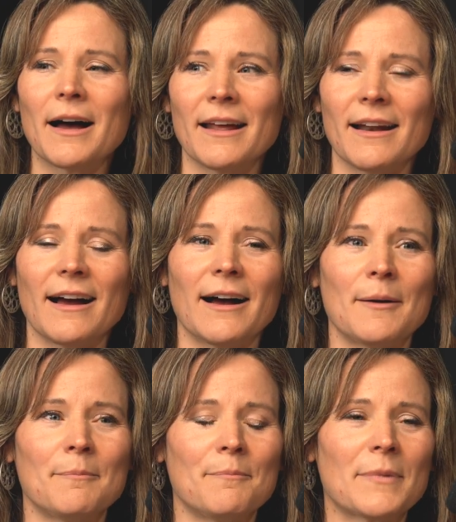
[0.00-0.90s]
But
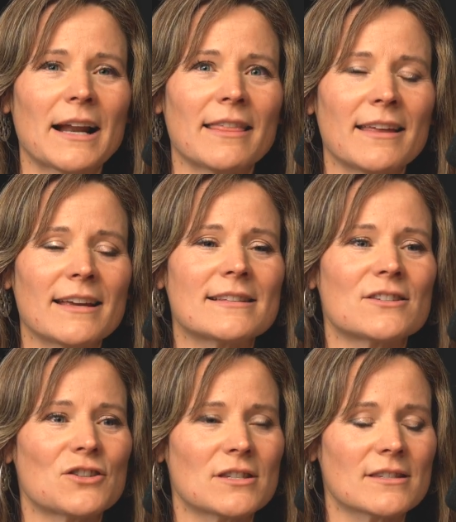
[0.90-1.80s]
I think
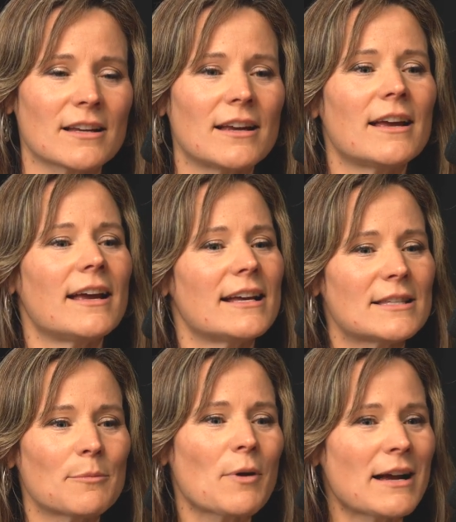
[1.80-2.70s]
it's
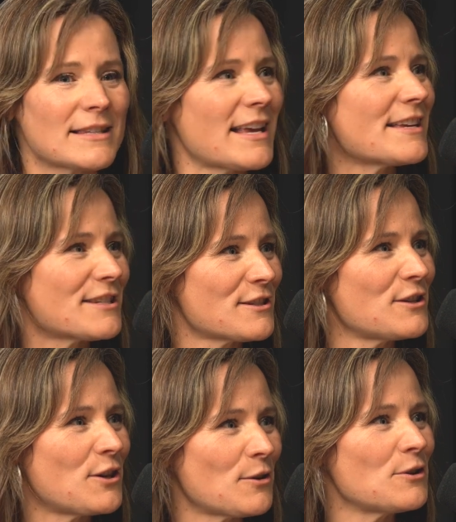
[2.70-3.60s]
a process,
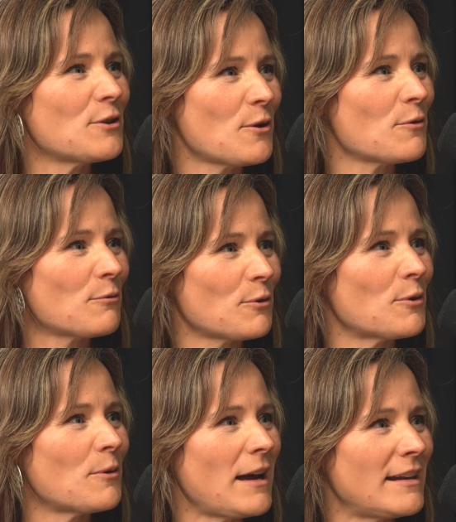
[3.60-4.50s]
you go
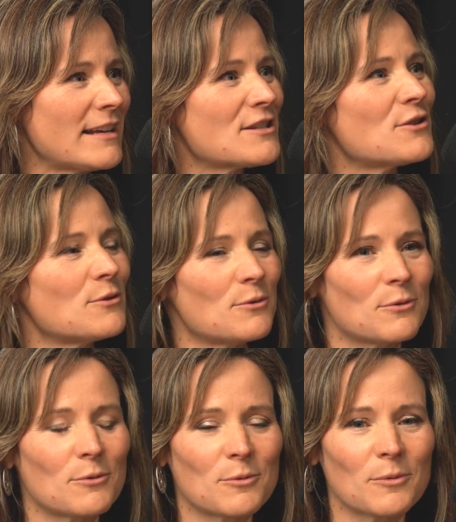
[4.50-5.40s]
through, and
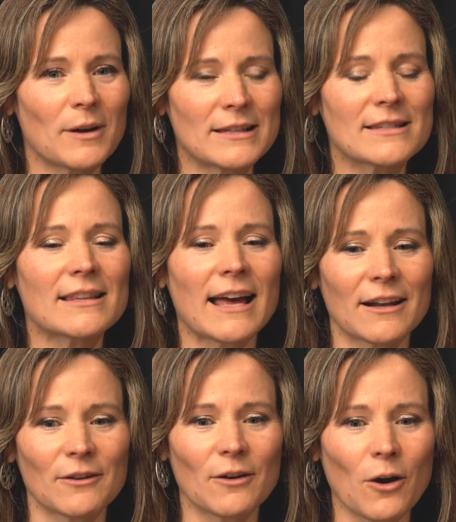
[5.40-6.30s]
it's
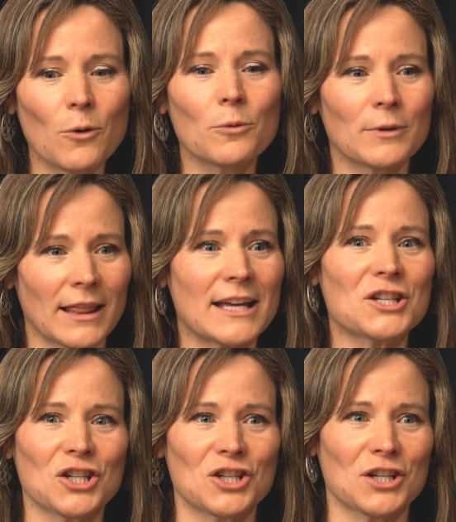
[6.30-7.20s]
that whole
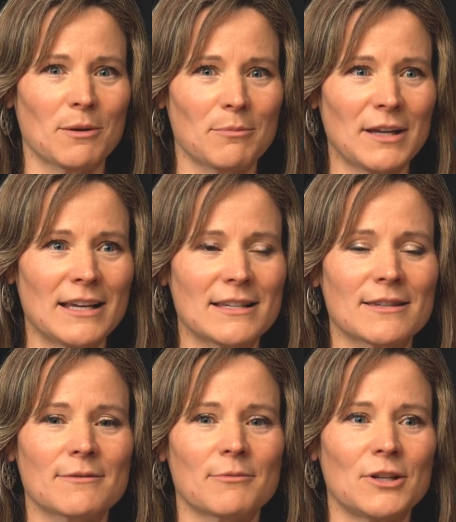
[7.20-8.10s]
relationship
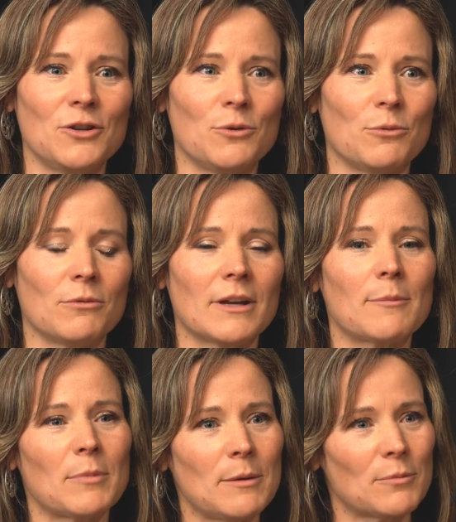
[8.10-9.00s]
piece. When you
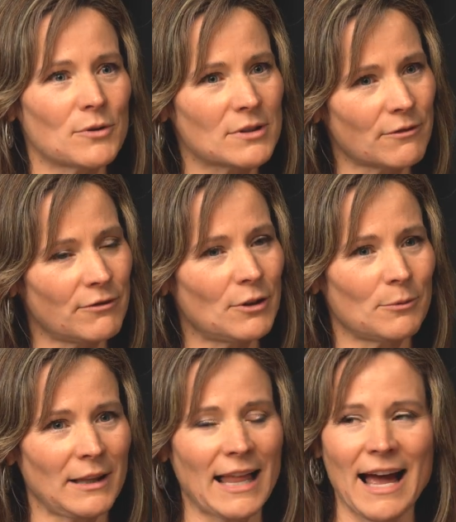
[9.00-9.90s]
get people to feel
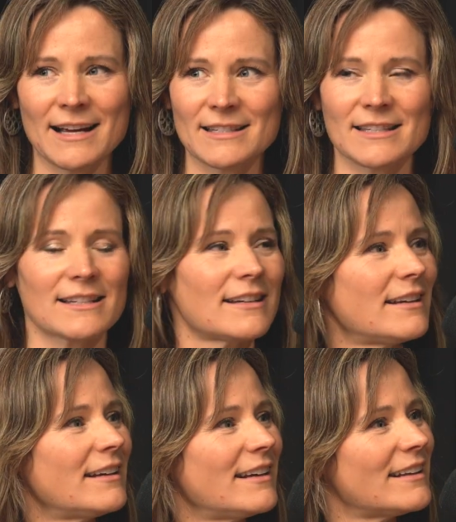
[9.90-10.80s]
relaxed,
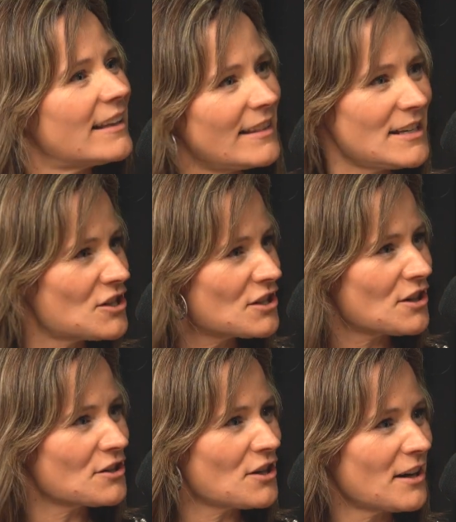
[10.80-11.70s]
then they just
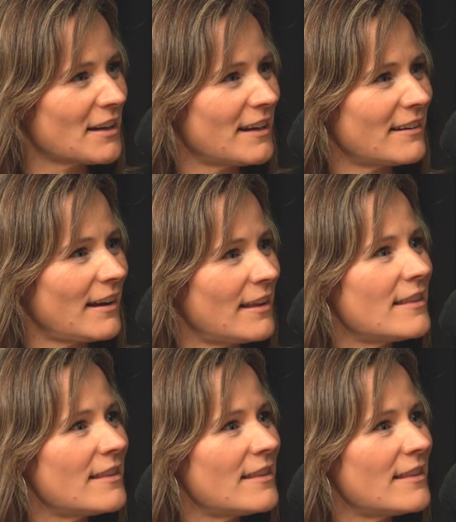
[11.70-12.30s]
start talking, and